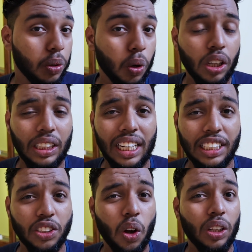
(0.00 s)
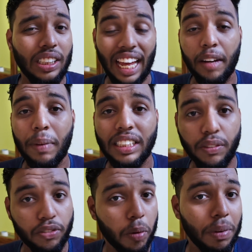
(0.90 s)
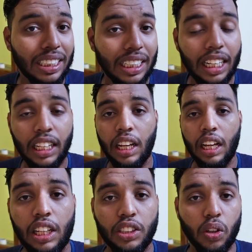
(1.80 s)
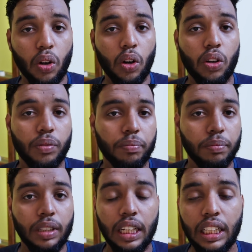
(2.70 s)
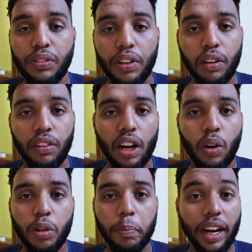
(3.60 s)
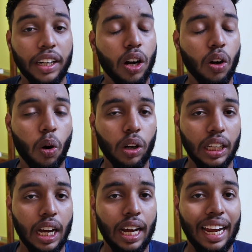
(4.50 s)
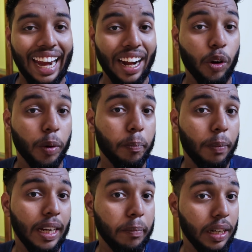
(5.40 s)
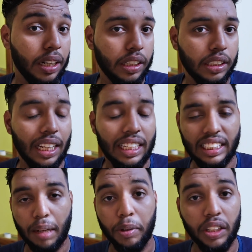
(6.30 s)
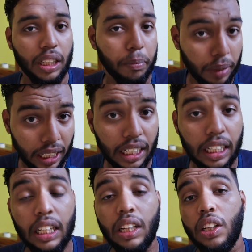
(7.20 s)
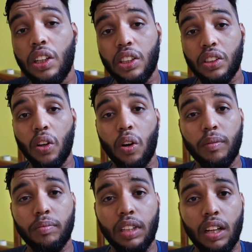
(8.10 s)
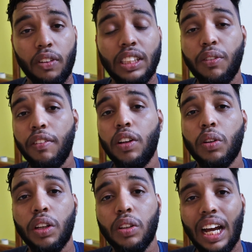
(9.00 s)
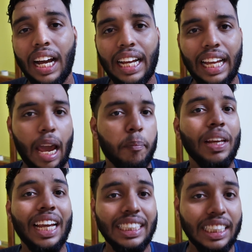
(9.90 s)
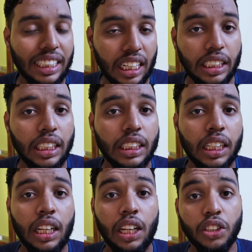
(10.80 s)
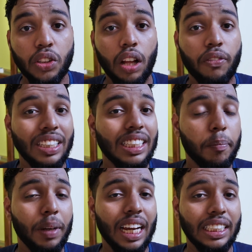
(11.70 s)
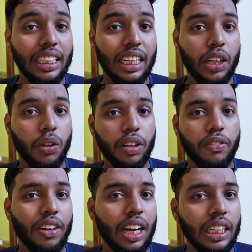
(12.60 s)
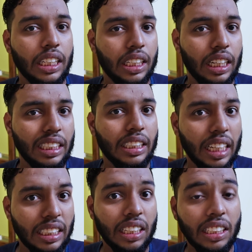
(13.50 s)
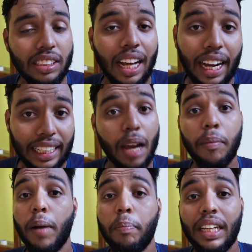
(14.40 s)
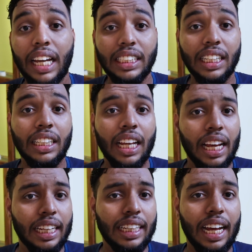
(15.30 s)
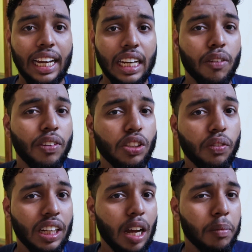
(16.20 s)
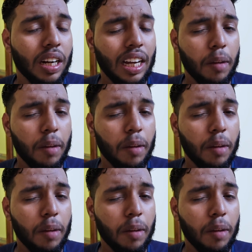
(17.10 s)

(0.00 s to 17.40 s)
Duo. There is not that much information. So in this video, we are going to break down all the Android Pie build that is community build. So first we will look into the application changes. So the first application that you will find is changed is the camera application. The interface of the camera